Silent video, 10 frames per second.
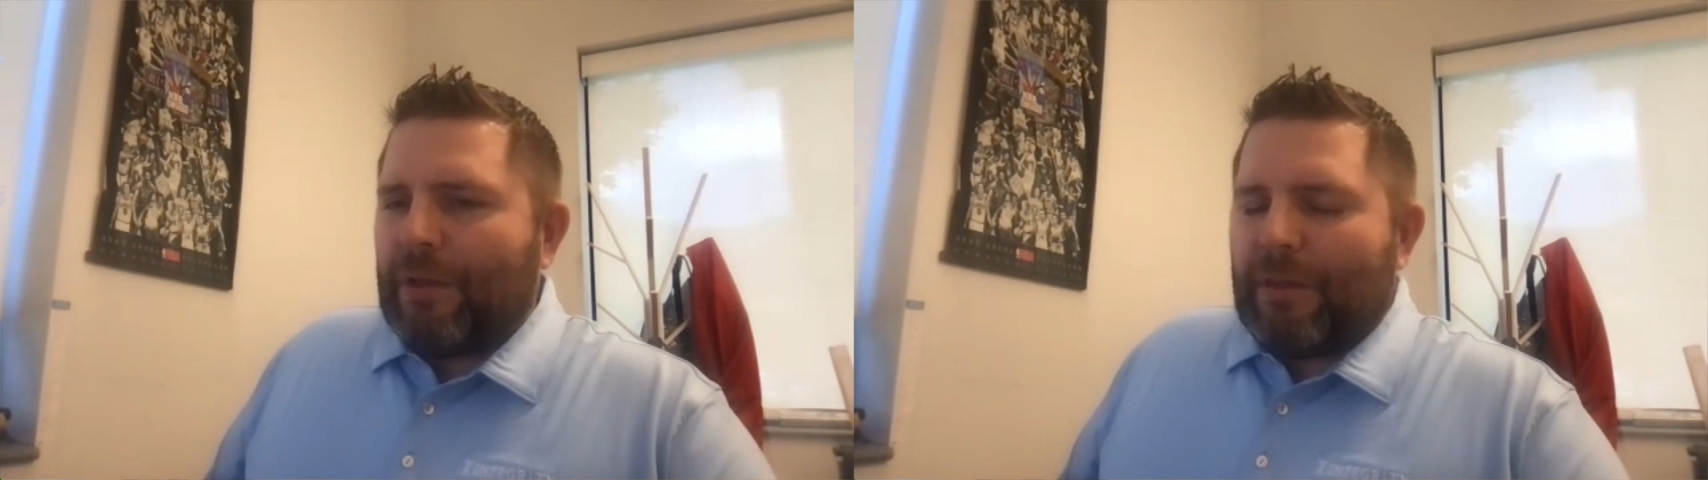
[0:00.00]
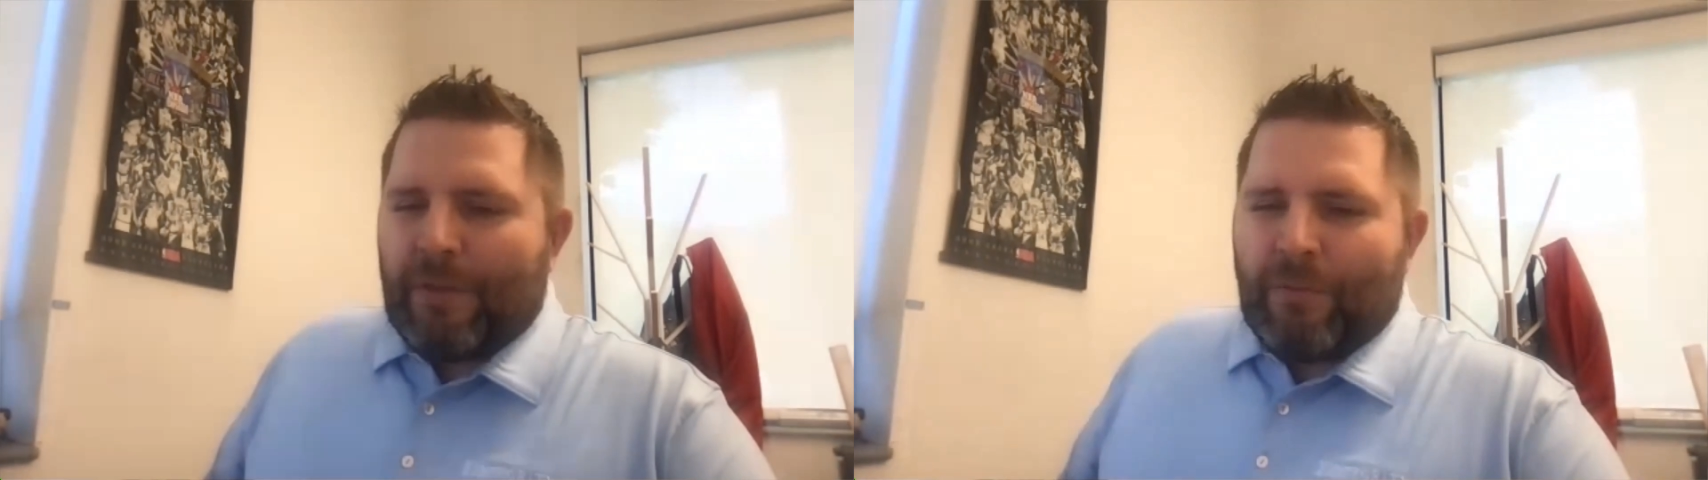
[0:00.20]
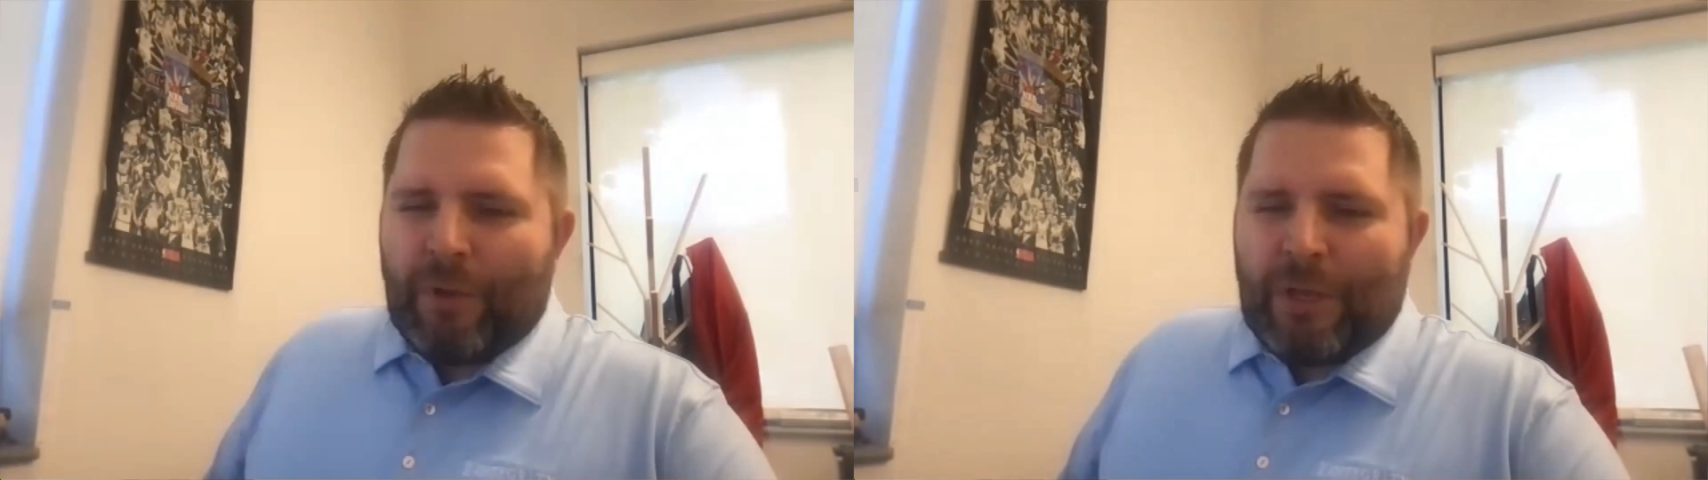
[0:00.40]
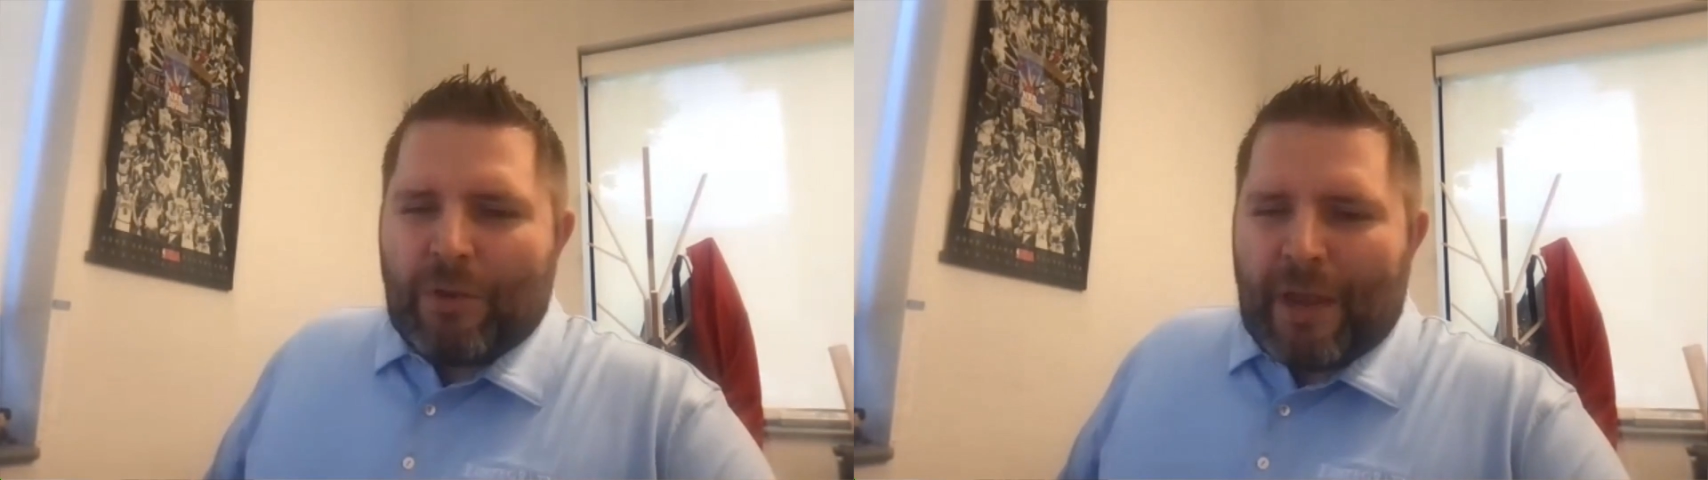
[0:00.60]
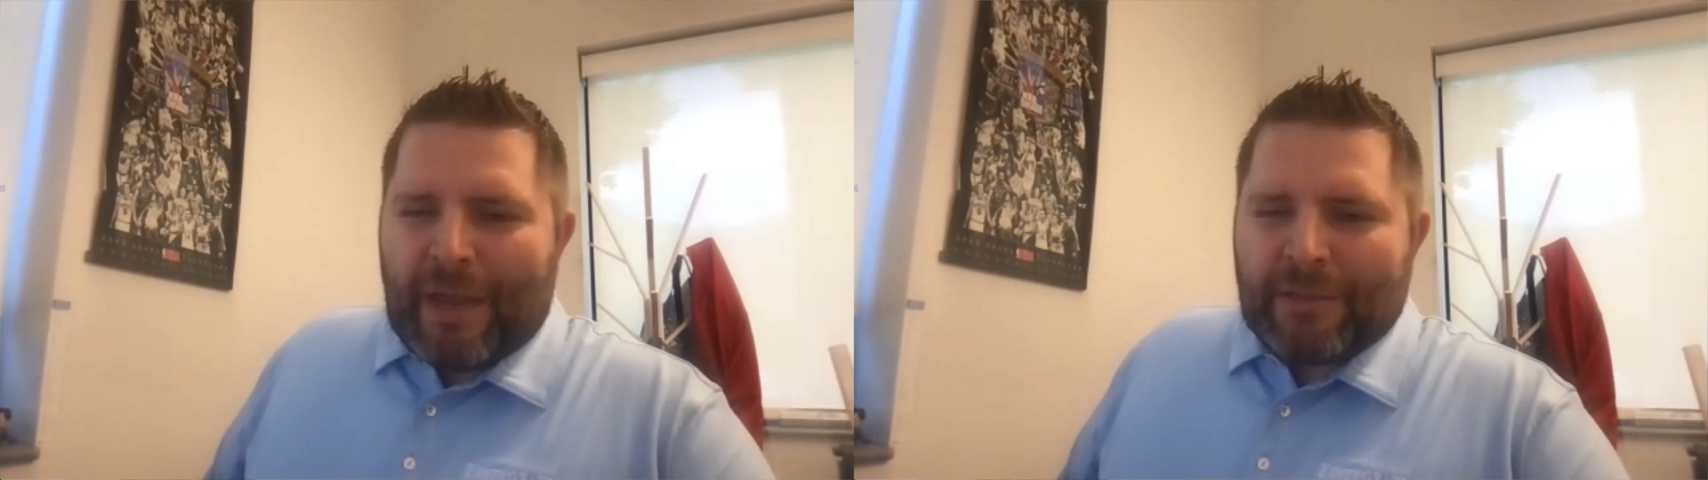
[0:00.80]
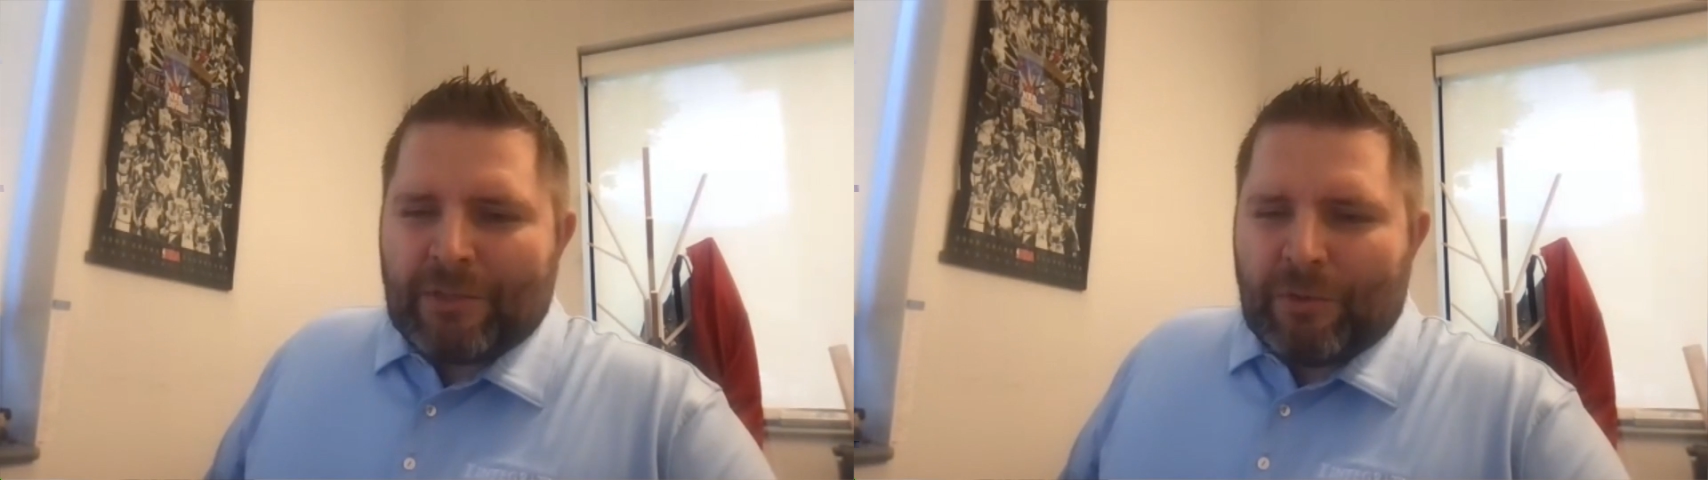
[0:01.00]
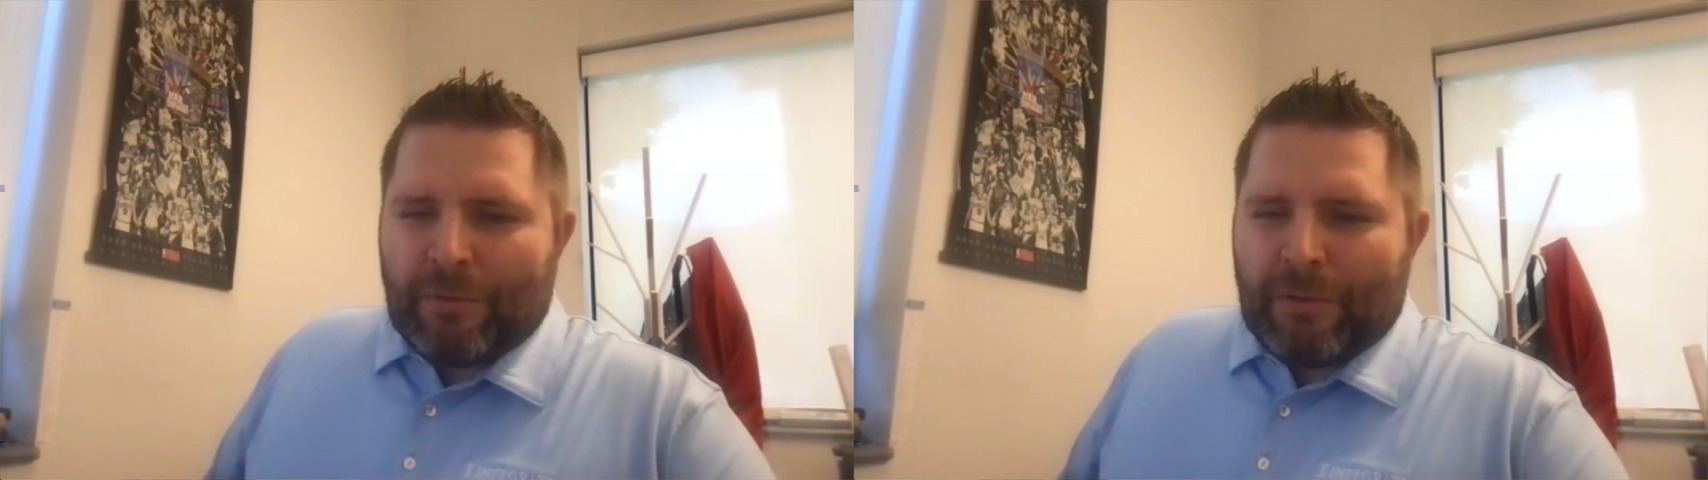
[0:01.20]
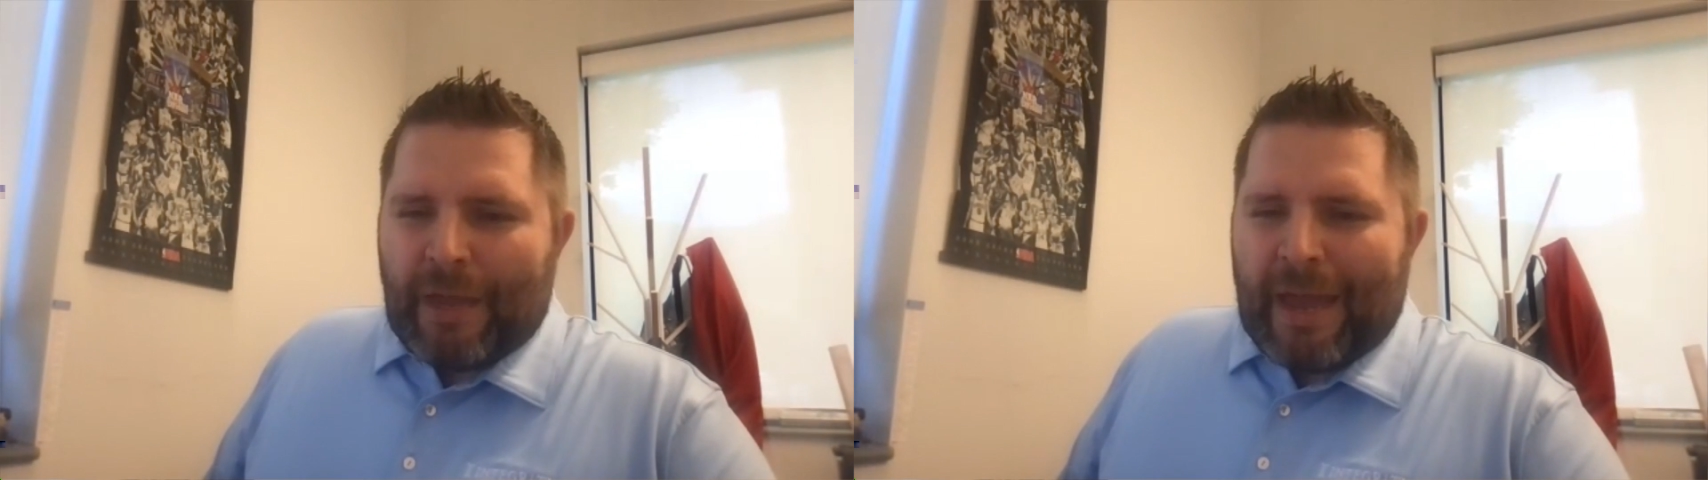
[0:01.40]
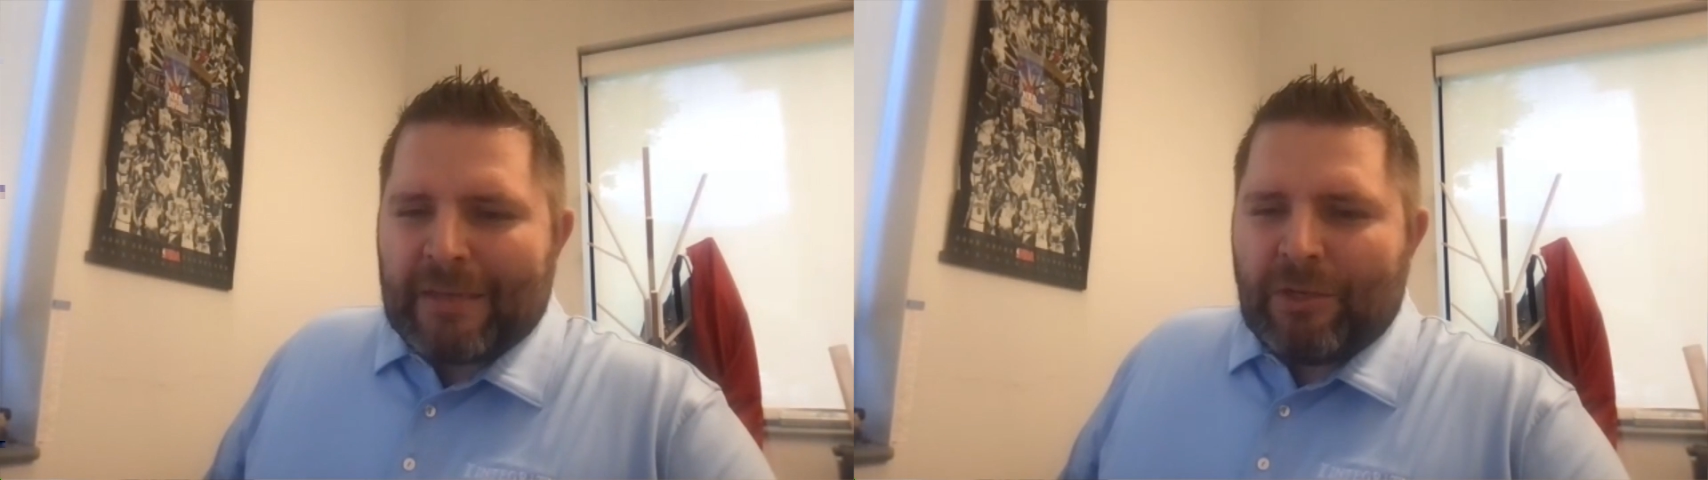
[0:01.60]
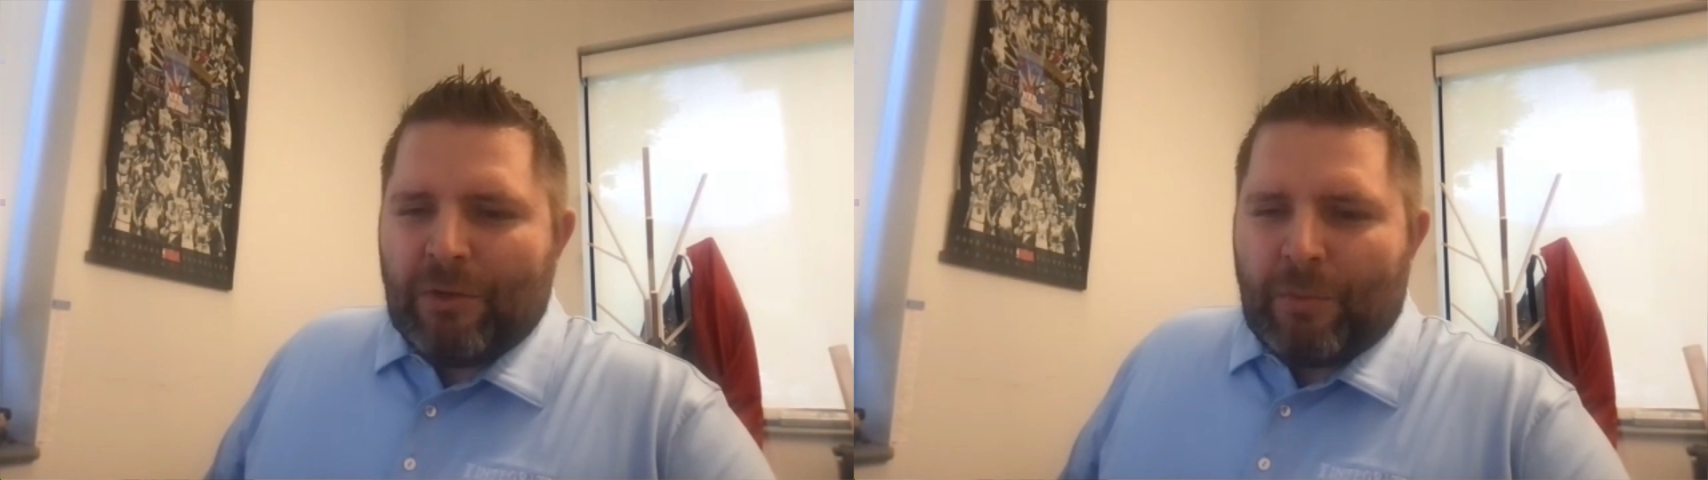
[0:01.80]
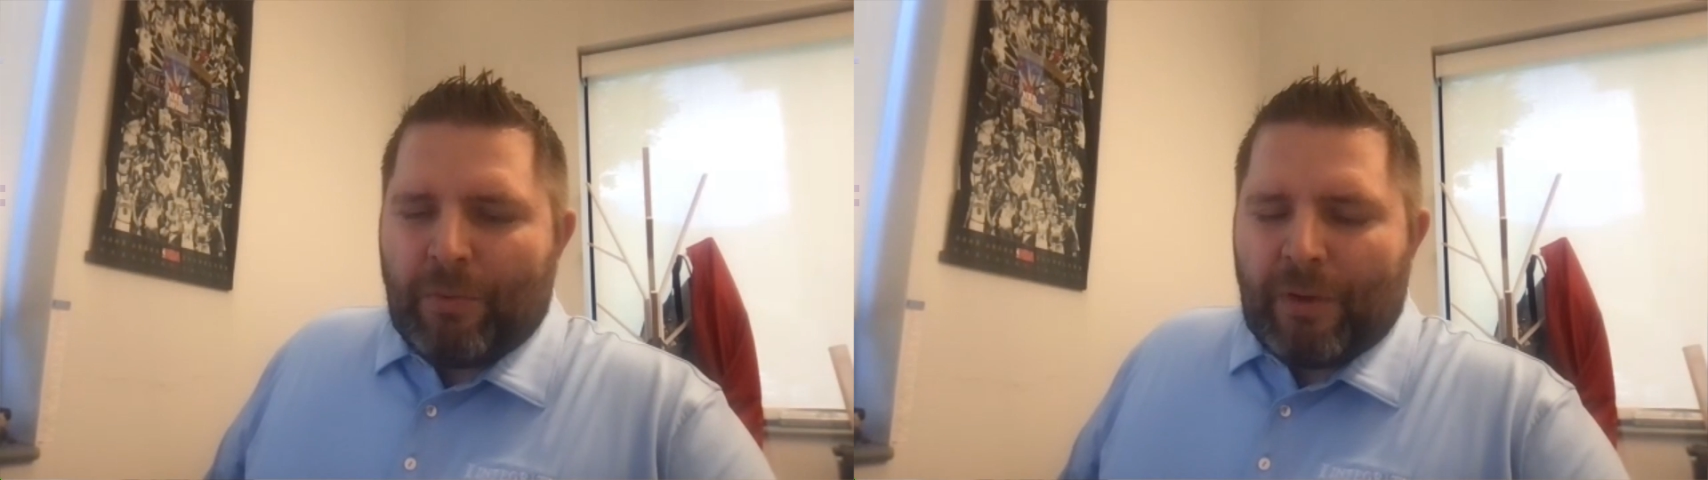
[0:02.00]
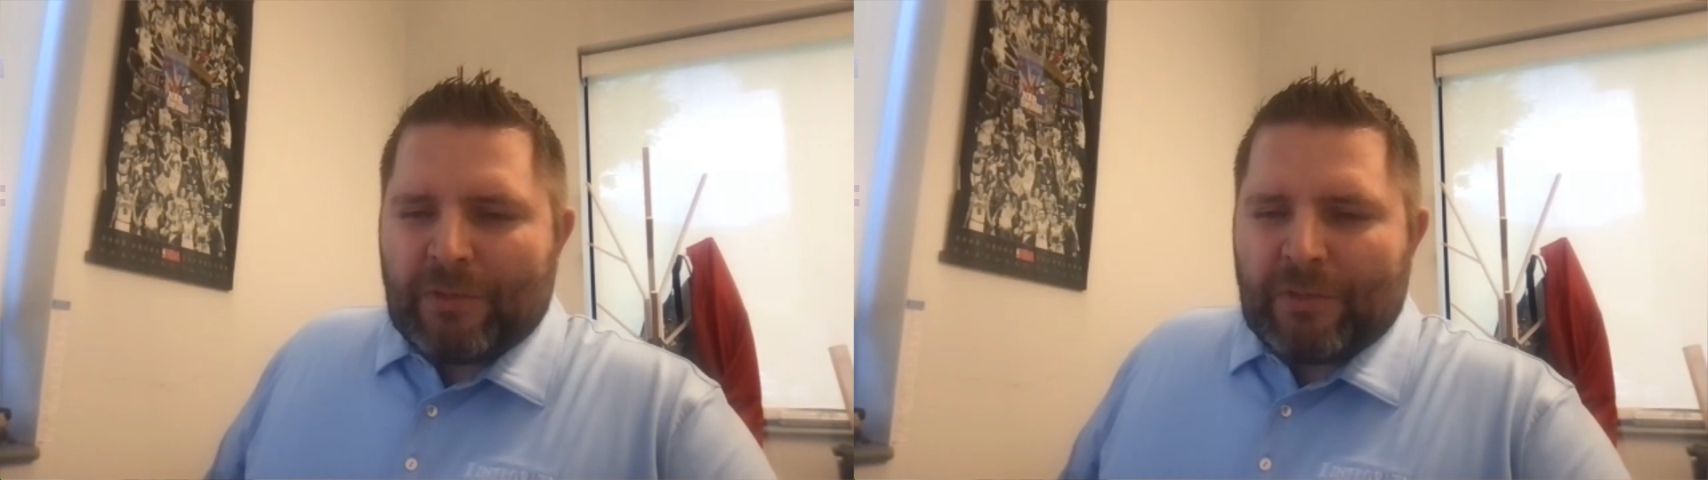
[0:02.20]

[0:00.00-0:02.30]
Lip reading: when you answer, it will ask you to press